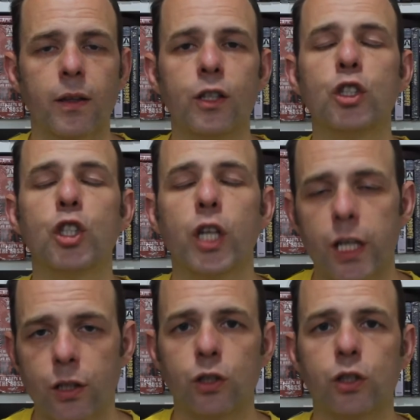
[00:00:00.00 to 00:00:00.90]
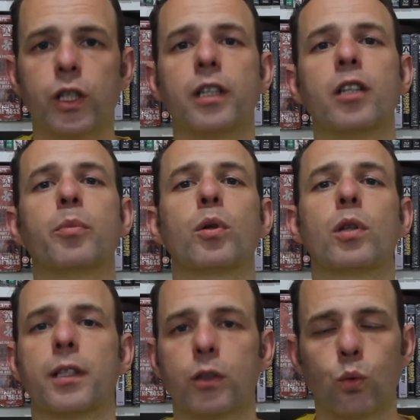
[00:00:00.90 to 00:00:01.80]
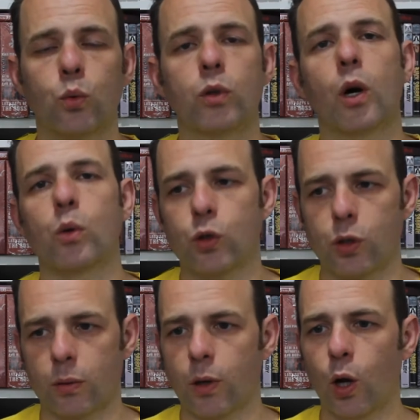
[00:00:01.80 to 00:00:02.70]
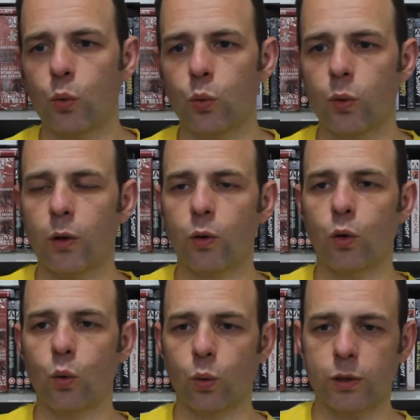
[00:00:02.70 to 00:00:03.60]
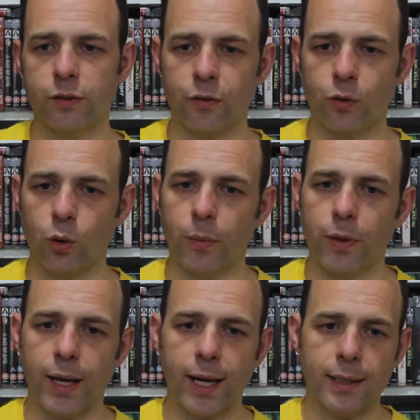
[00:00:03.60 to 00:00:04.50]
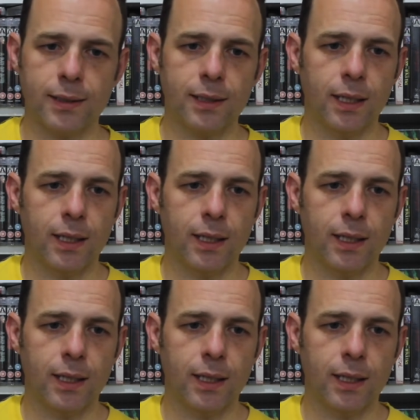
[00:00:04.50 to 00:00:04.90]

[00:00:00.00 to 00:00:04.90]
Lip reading: the change in the political culture, how it goes from that